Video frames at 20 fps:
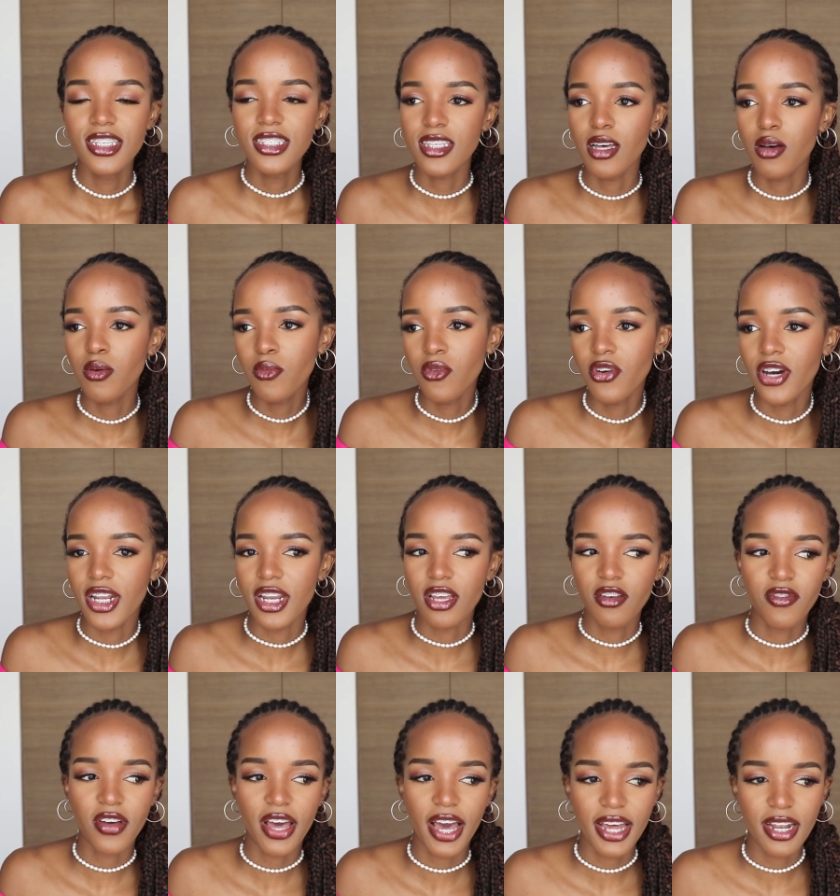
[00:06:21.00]
someone
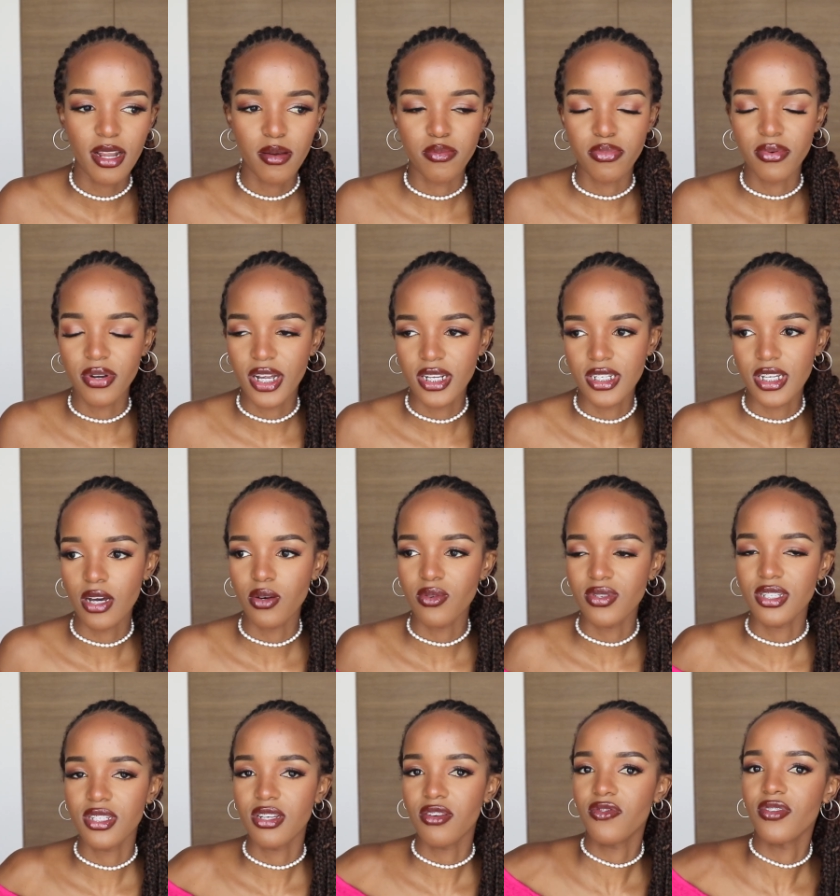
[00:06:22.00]
if i had a brand i
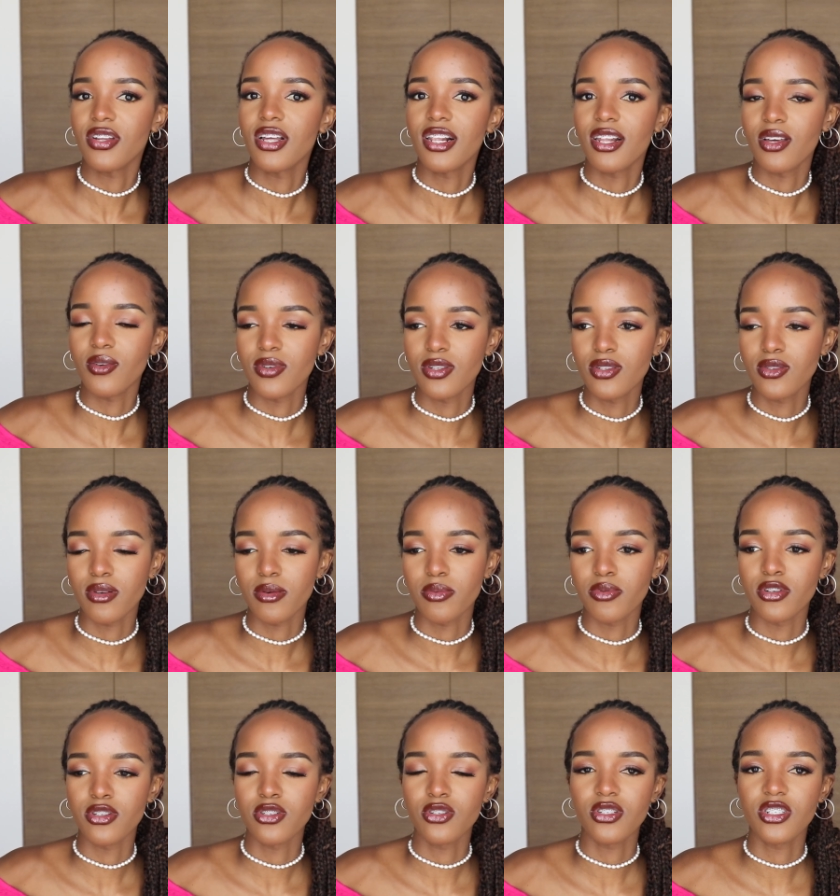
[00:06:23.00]
would definitely want to
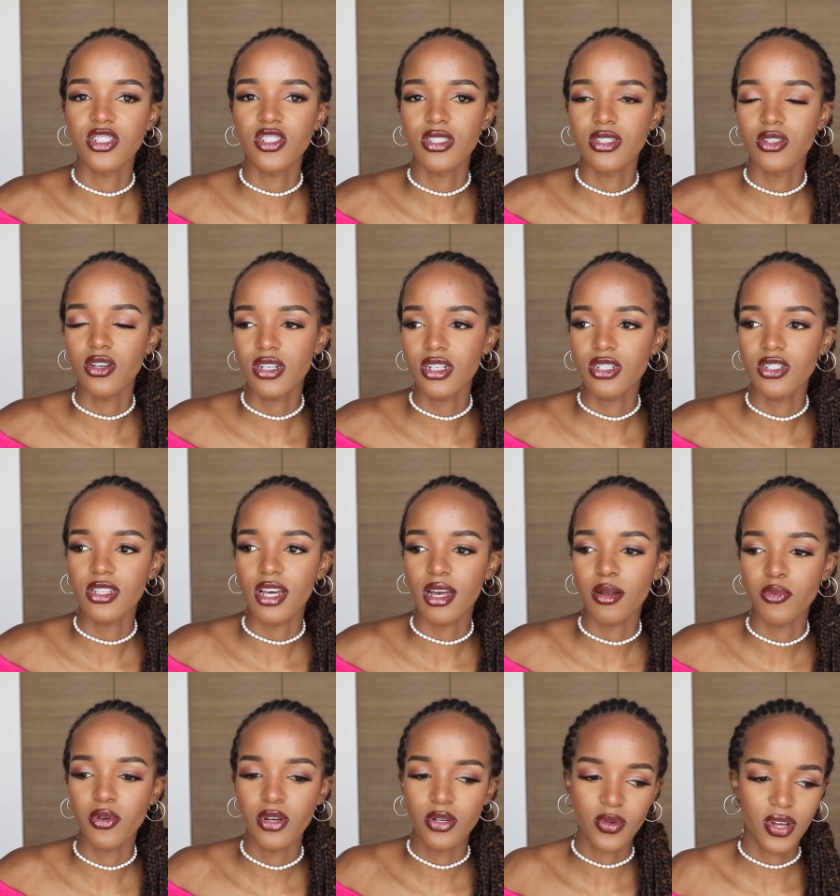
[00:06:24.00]
approach because she's gotten to
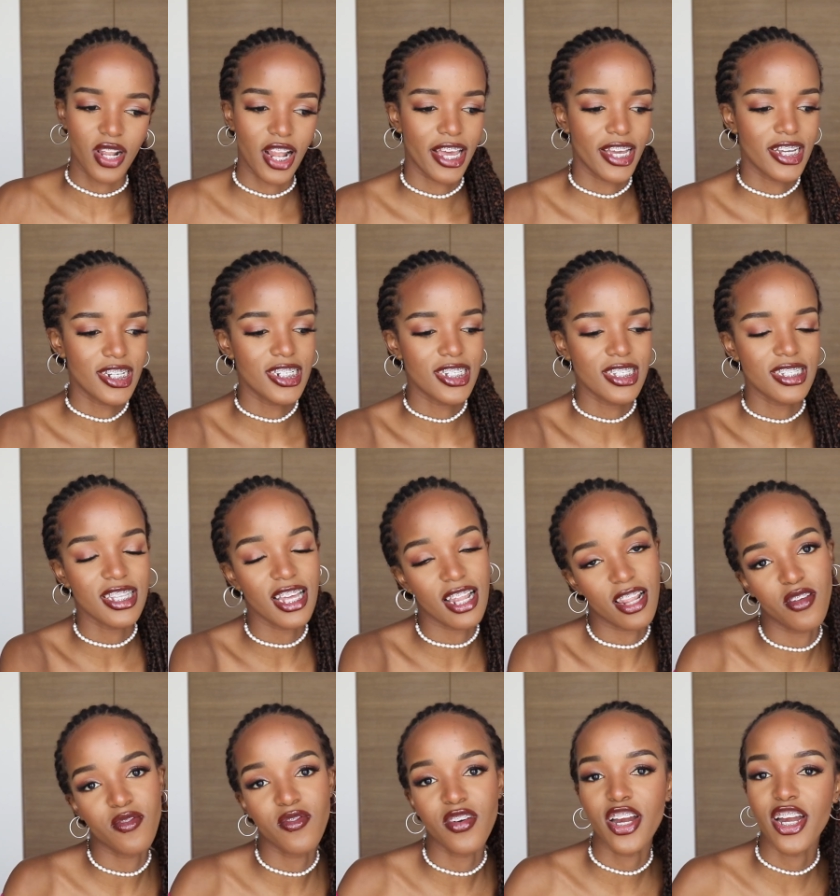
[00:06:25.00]
that point where like she's
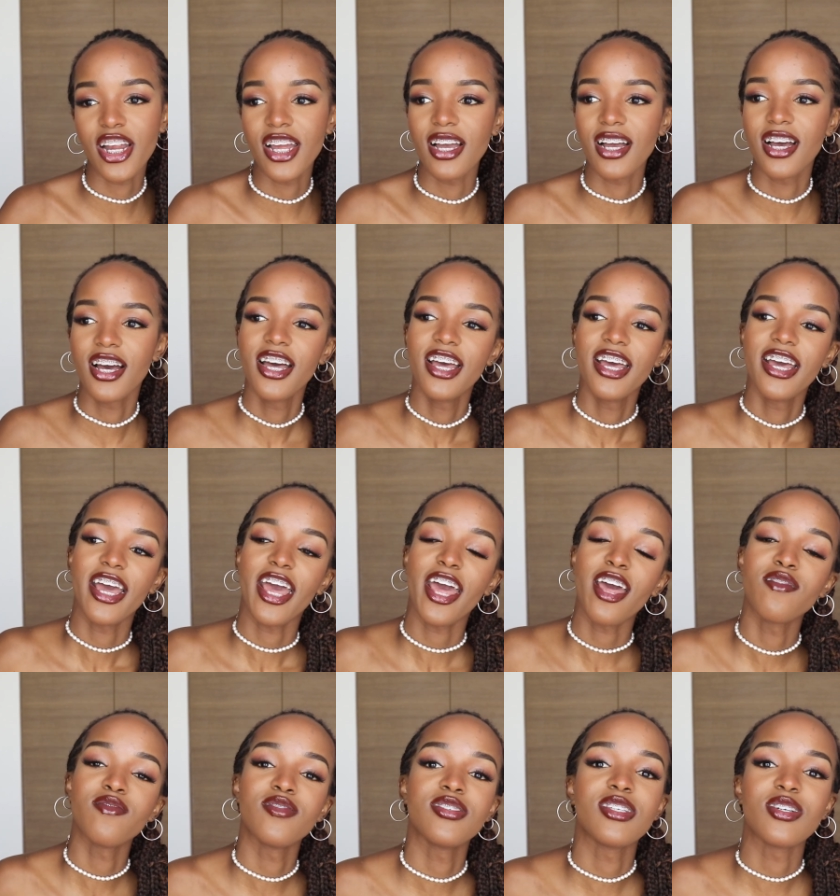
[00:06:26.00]
delivering
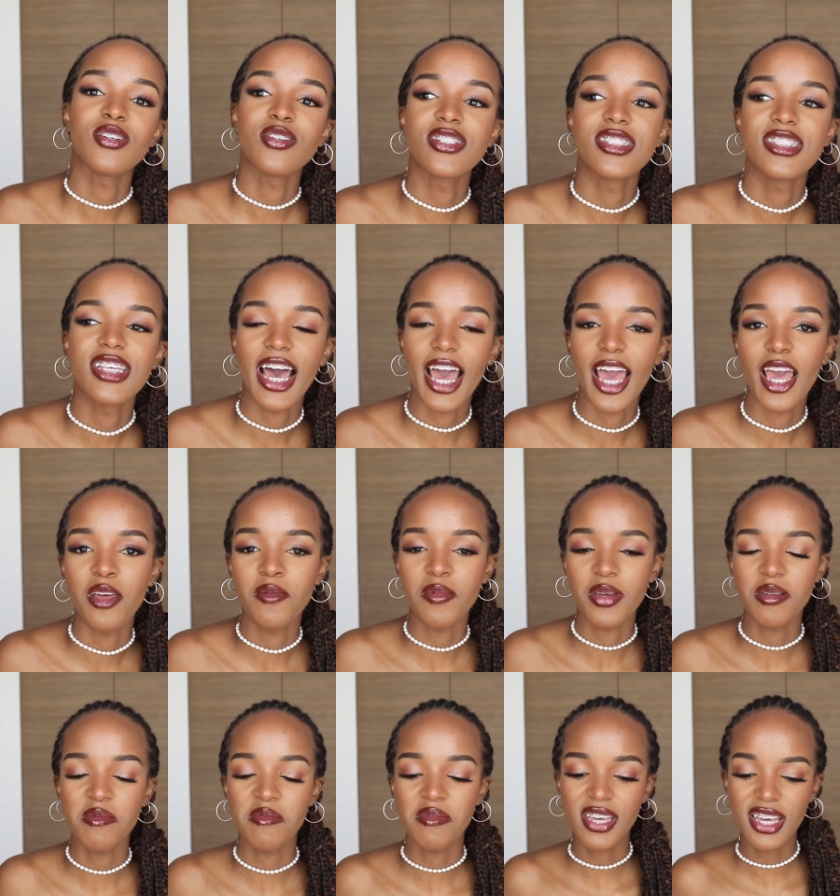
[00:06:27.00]
every single time
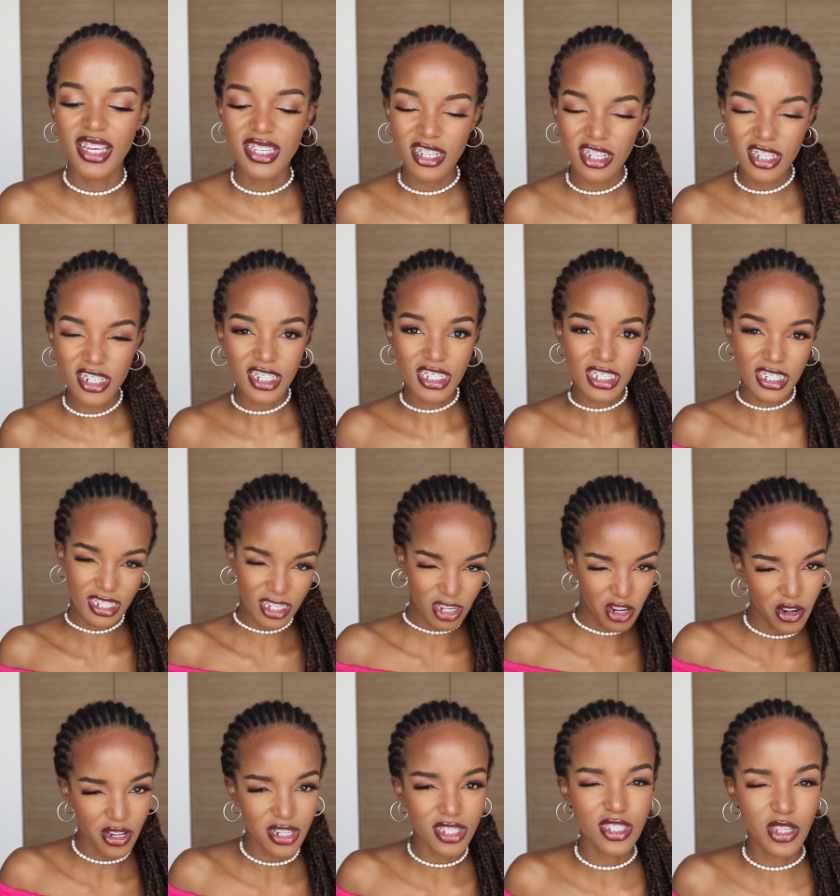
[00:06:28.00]
and me as a
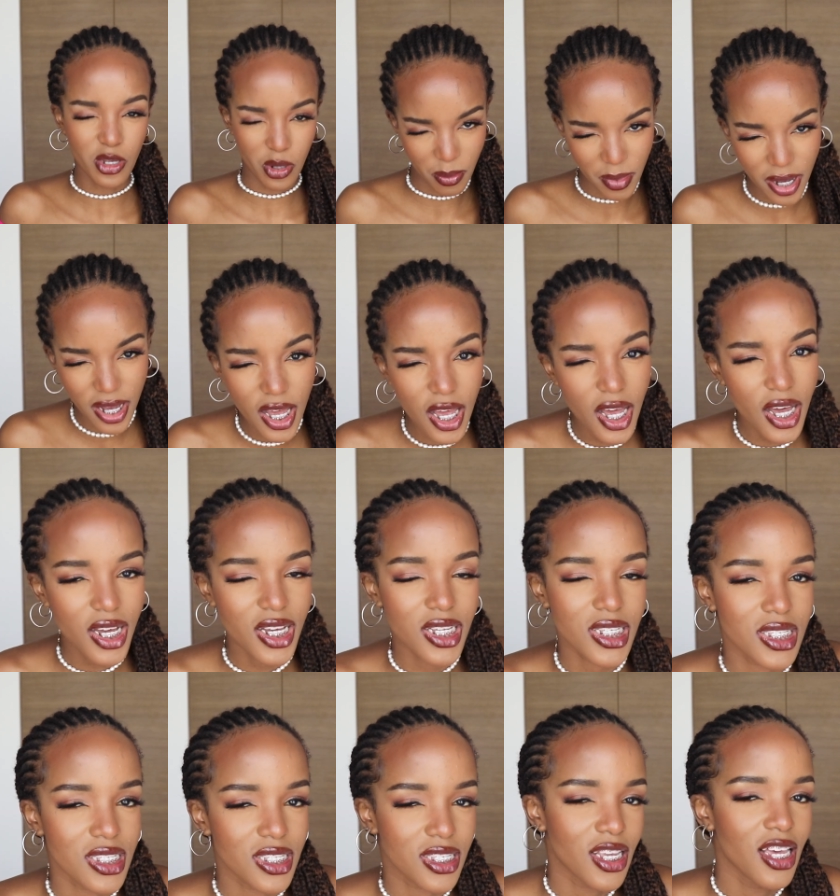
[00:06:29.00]
consumer
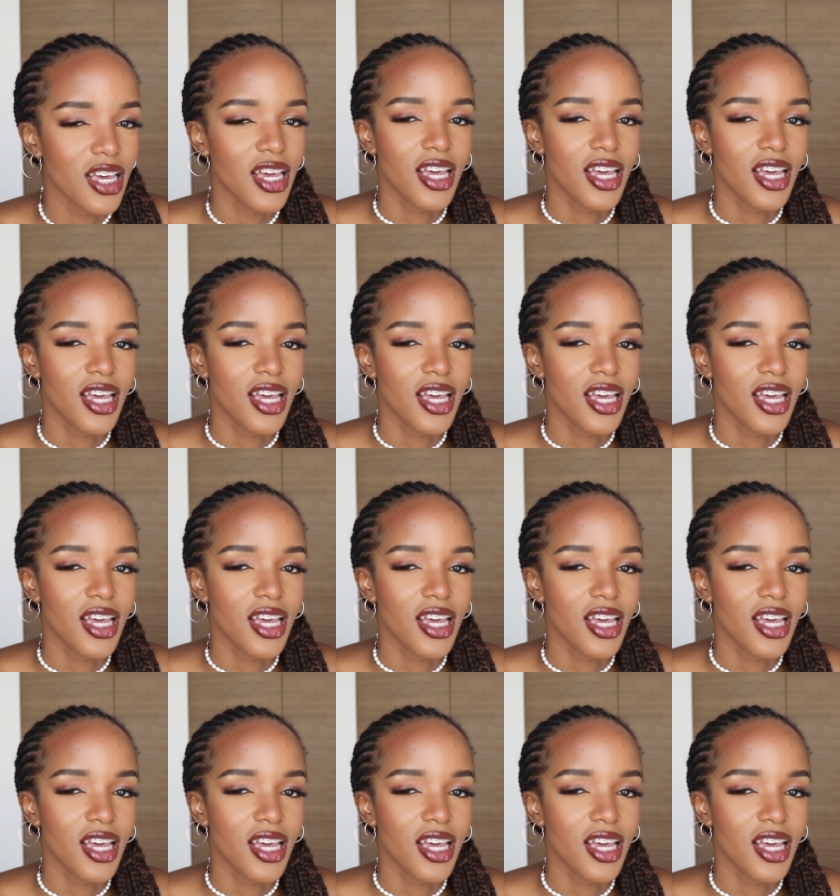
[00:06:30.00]
because